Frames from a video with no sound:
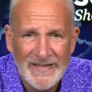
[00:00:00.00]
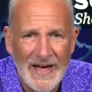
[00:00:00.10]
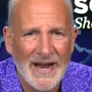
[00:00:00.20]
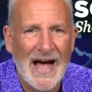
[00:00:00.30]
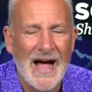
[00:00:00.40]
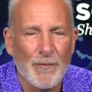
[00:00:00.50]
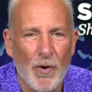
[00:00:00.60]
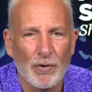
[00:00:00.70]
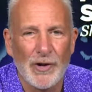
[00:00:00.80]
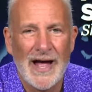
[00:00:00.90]
That high
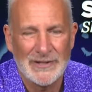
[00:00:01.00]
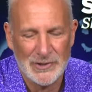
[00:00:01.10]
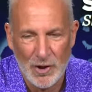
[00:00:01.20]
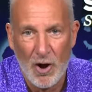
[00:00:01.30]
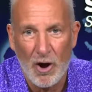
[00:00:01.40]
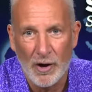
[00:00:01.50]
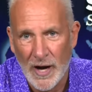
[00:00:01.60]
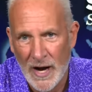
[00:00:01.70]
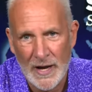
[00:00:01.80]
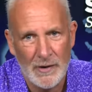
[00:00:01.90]
won't last long.
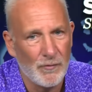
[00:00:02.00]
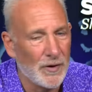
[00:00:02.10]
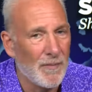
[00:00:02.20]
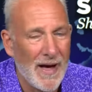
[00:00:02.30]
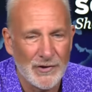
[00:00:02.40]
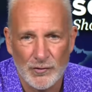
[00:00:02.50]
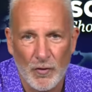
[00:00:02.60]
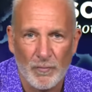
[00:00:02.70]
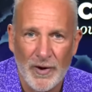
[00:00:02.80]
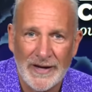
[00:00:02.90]
I would imagine
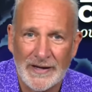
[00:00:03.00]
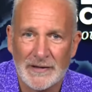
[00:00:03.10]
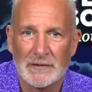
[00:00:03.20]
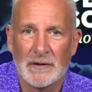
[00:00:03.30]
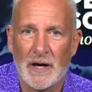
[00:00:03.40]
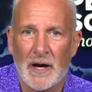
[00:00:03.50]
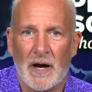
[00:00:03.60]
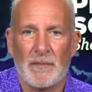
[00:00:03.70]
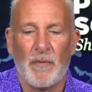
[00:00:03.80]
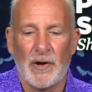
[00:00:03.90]
we'll break it uh,
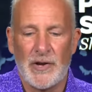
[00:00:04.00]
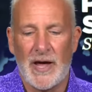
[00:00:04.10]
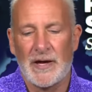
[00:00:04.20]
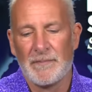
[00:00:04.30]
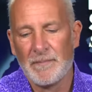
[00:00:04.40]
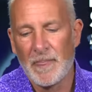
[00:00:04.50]
on Monday.